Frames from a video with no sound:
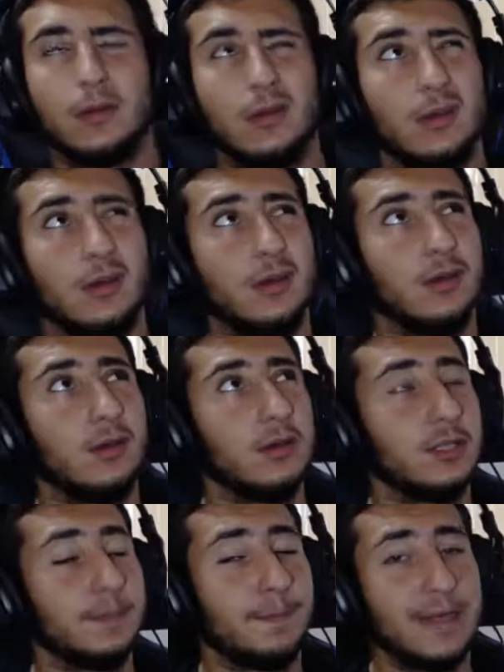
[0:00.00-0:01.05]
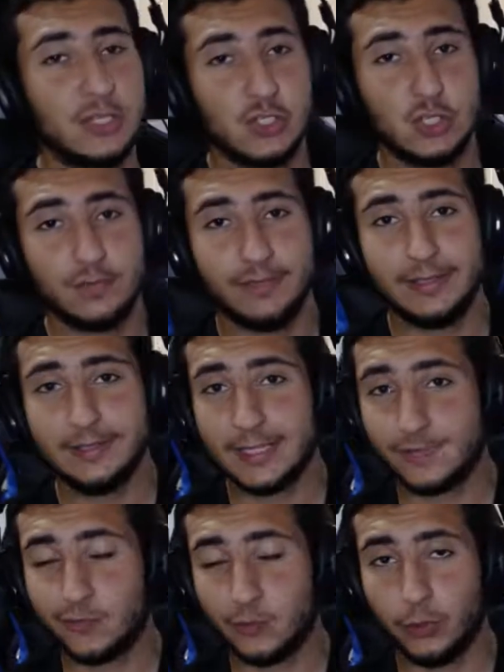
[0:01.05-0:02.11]
Ben Chilwell. That's
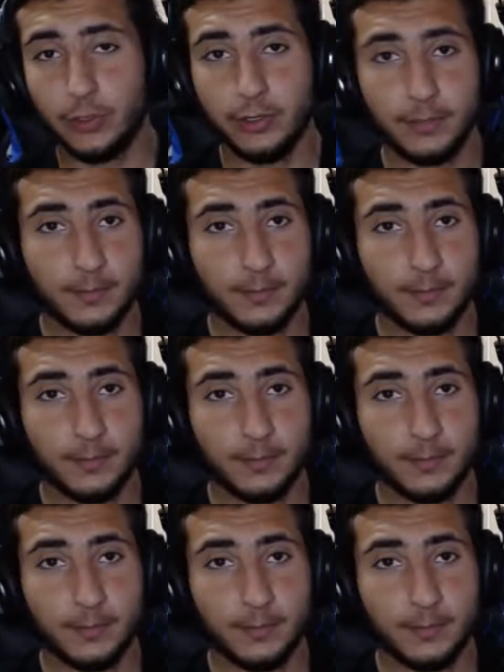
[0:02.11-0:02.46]
4.